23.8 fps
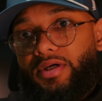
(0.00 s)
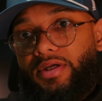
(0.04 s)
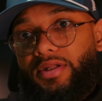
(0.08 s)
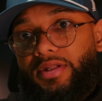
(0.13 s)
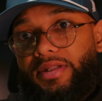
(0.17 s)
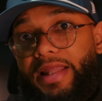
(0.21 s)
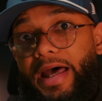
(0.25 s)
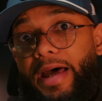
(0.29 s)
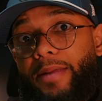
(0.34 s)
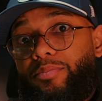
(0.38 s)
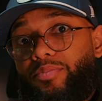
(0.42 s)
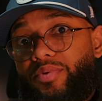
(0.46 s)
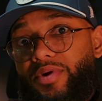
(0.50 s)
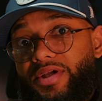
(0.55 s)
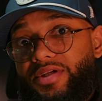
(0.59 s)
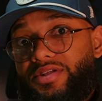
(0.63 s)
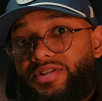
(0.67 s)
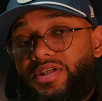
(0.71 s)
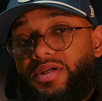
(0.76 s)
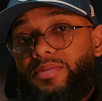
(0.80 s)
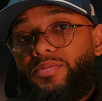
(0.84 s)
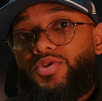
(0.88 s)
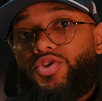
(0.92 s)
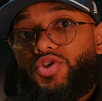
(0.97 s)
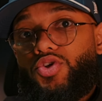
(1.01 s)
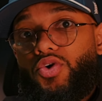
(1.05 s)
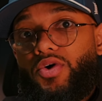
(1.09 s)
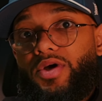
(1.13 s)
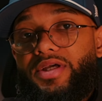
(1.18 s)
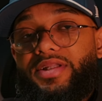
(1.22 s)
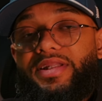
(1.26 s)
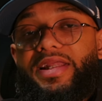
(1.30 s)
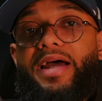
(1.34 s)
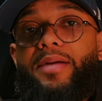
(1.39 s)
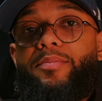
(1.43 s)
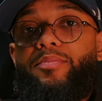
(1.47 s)
that brings them joy
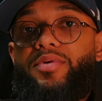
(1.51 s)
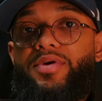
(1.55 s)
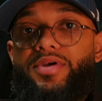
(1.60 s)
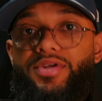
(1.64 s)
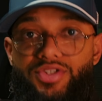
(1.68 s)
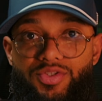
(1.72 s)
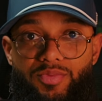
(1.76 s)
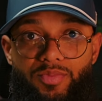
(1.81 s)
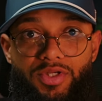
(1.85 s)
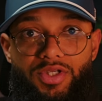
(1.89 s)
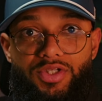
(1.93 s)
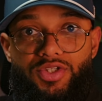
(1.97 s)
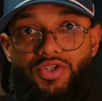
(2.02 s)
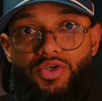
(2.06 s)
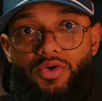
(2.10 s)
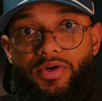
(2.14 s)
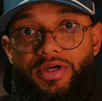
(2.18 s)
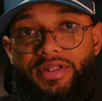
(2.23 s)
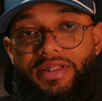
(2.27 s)
and that brings me joy.